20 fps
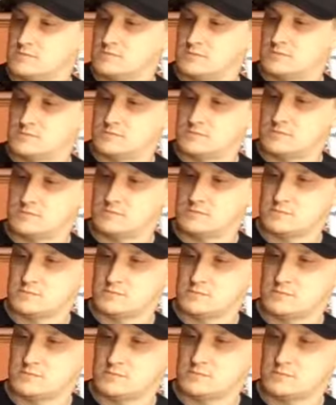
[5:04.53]

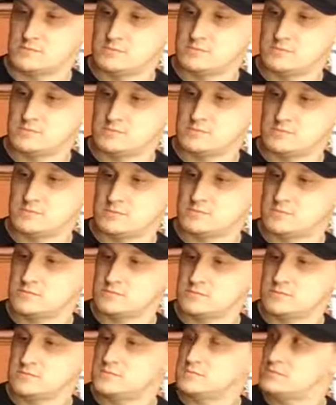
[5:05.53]

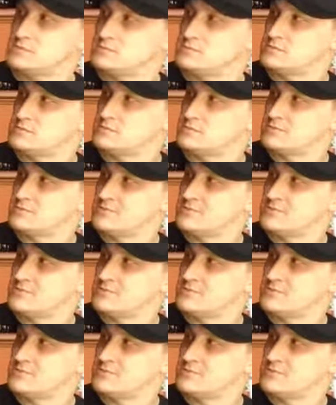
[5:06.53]
No words are spoken by the person on screen.